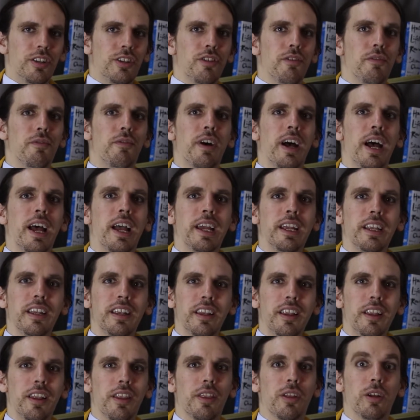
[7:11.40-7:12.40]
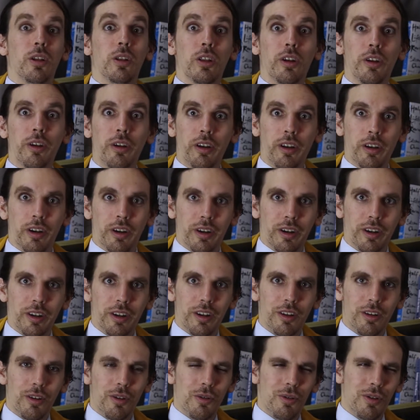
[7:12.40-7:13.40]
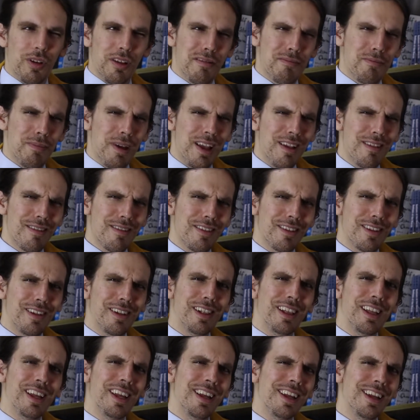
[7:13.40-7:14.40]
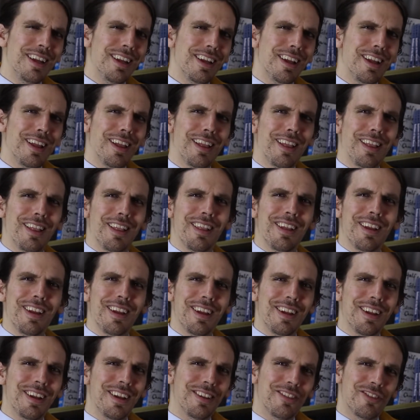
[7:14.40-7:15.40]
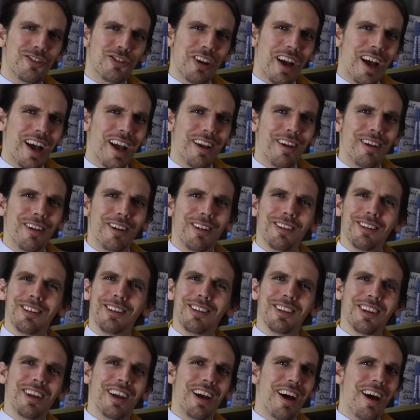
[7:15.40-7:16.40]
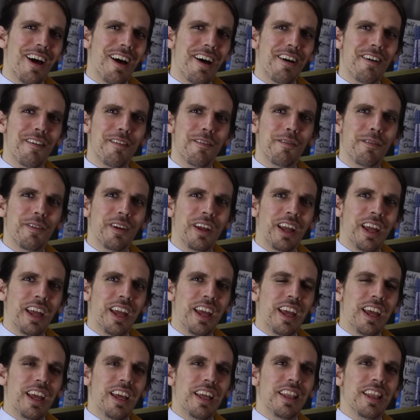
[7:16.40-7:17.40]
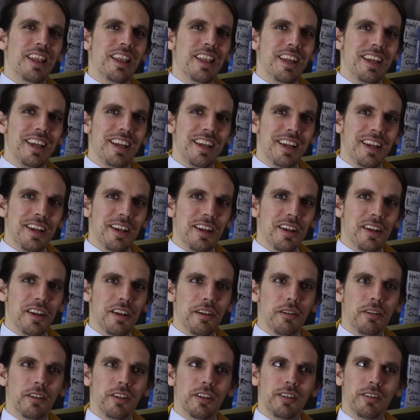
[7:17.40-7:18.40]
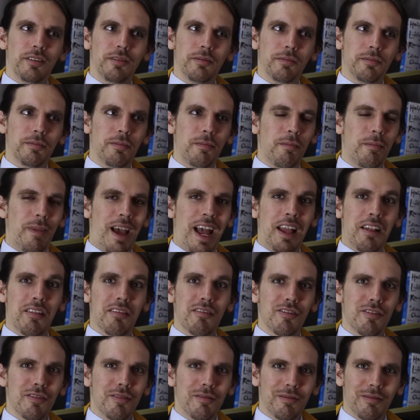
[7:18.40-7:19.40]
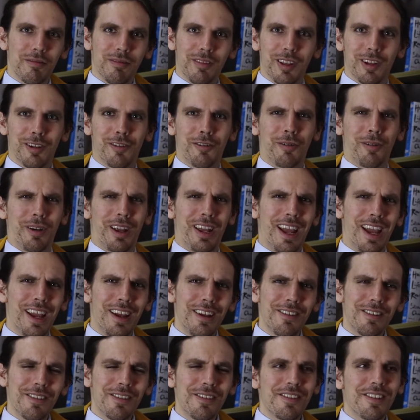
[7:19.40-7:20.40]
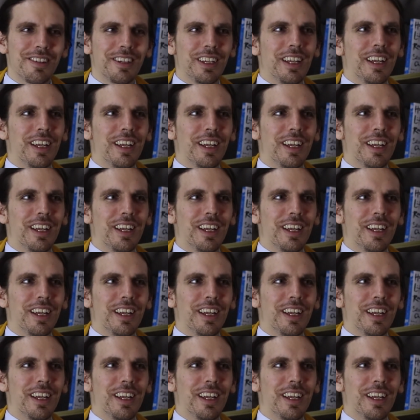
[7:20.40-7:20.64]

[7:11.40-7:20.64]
to find the lurker, who is basically the child of the master, the creator